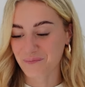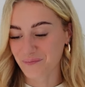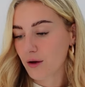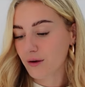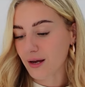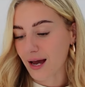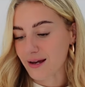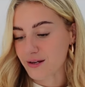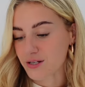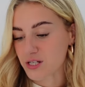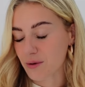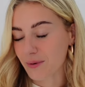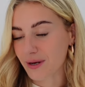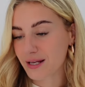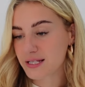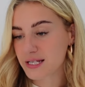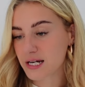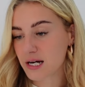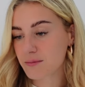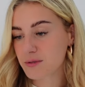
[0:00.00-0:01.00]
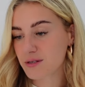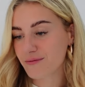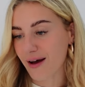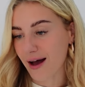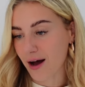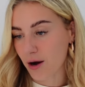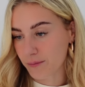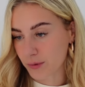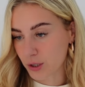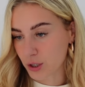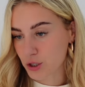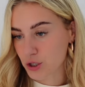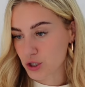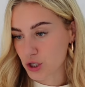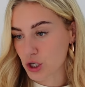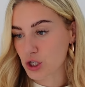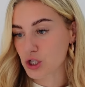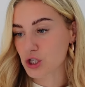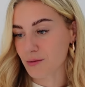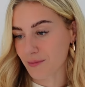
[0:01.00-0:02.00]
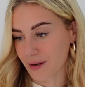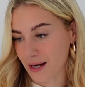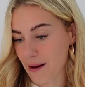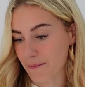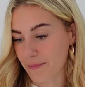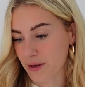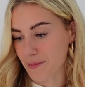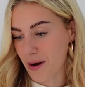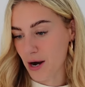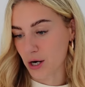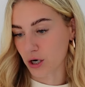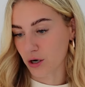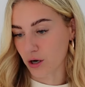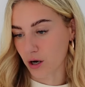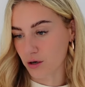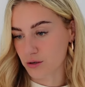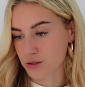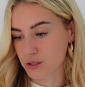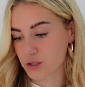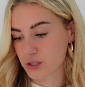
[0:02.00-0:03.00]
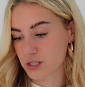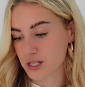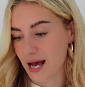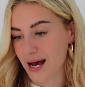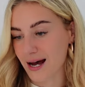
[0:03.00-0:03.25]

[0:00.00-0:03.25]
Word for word: Okay, so in terms of how much summer camp in America costs,